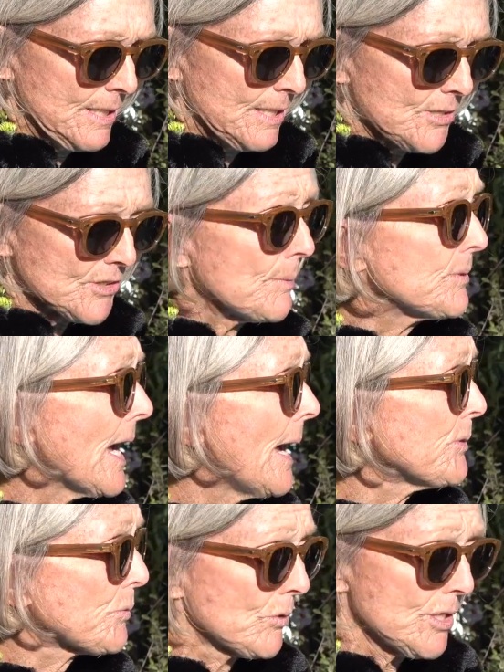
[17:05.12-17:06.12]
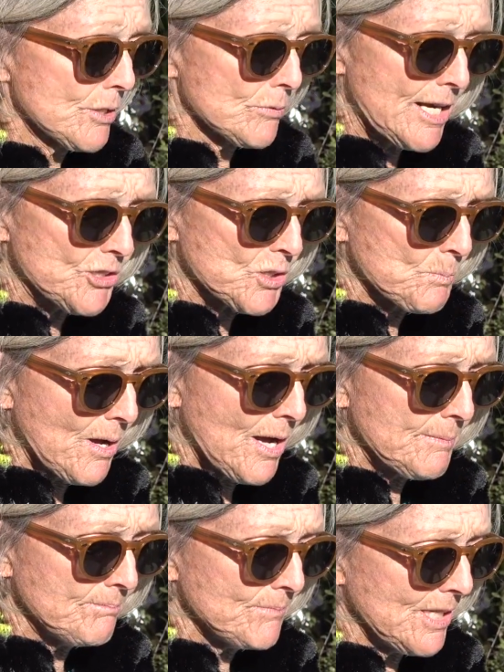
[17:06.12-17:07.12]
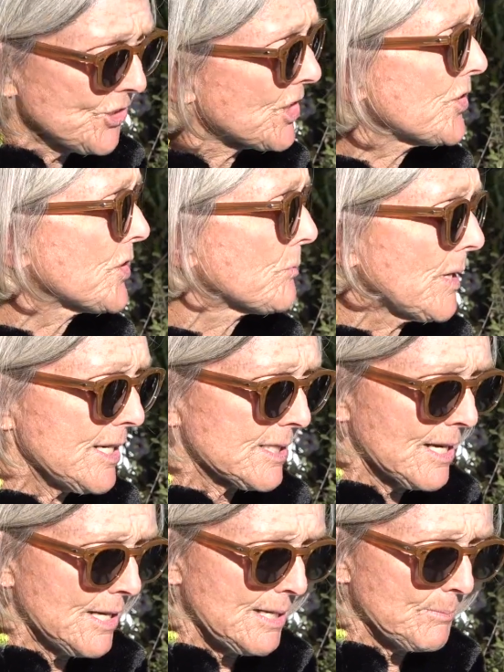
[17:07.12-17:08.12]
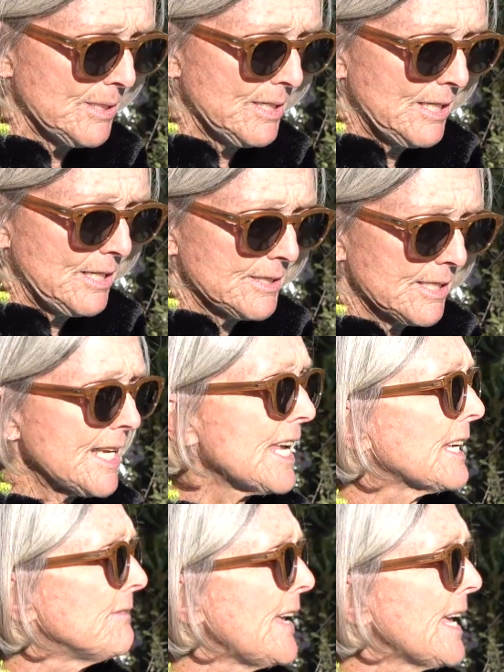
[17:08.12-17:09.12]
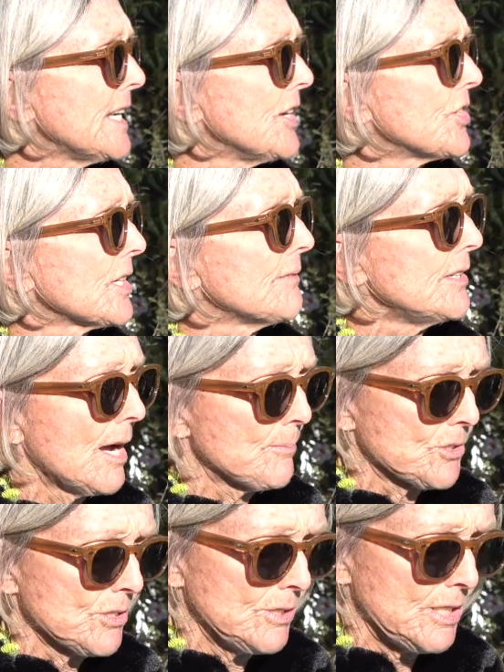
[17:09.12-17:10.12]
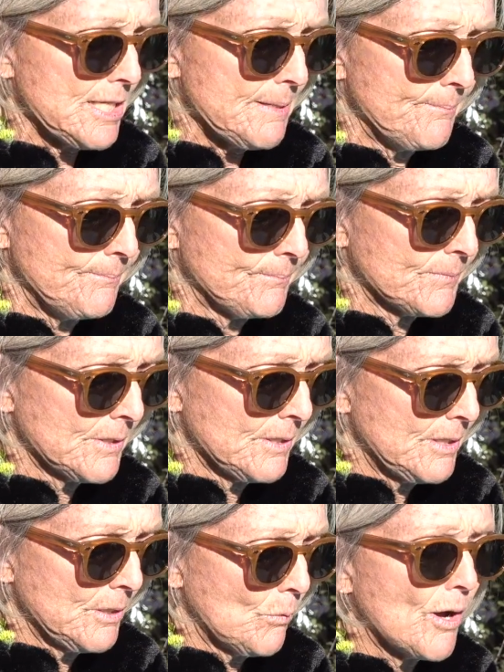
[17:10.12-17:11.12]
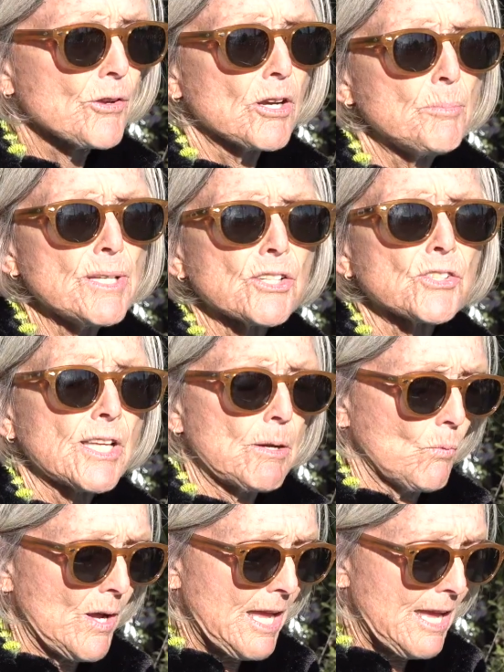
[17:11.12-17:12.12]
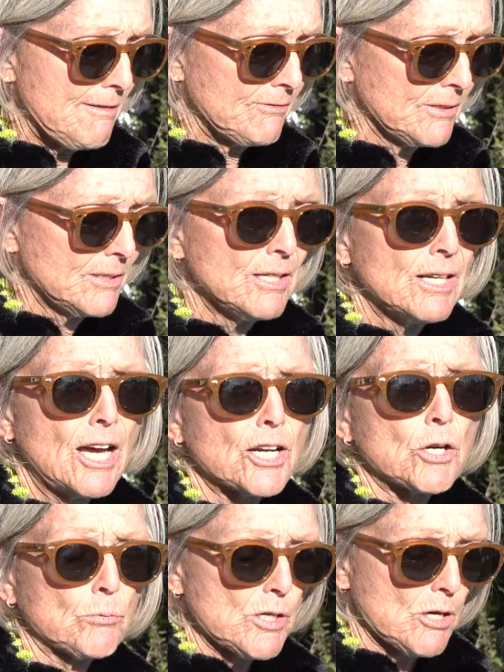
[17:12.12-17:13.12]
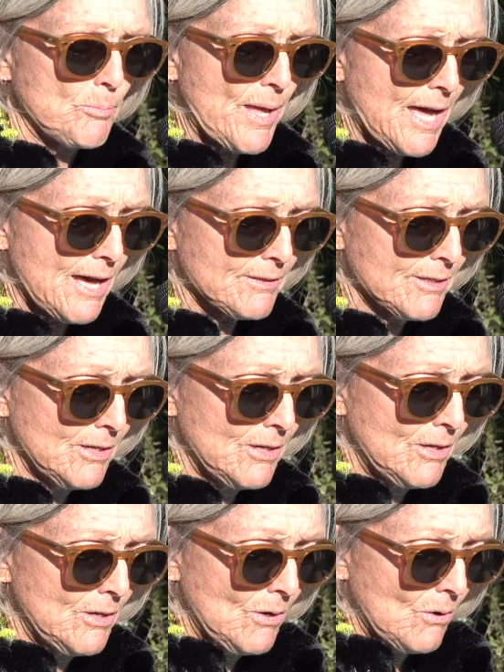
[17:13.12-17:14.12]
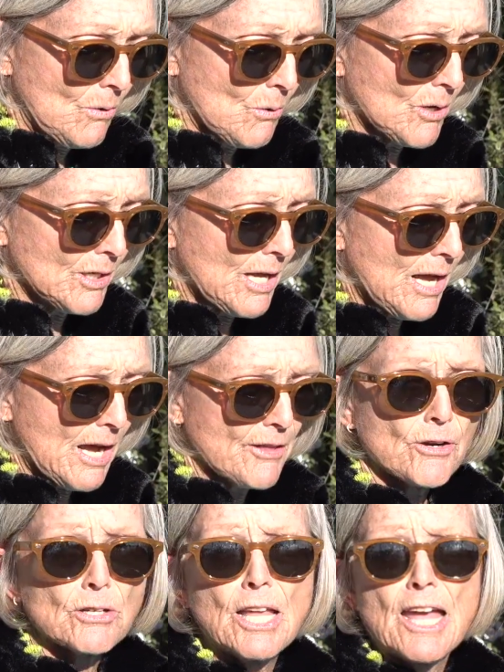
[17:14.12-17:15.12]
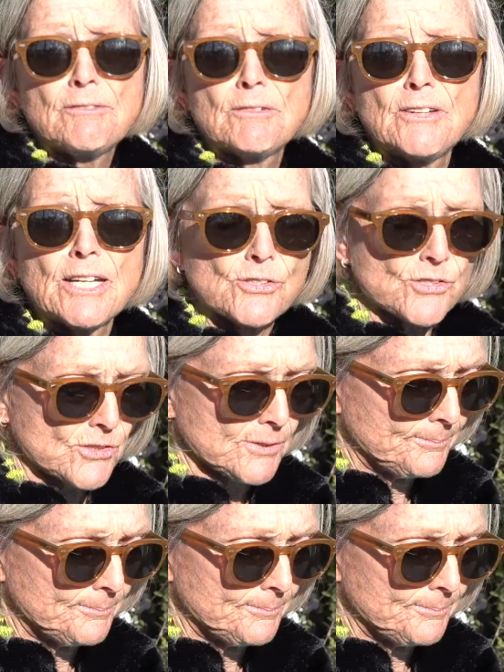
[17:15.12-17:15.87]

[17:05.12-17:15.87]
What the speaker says: Sometimes we're in the right spot at just the right time to take advantage of an opportunity, whether it be a set wave, a career path, or other life events.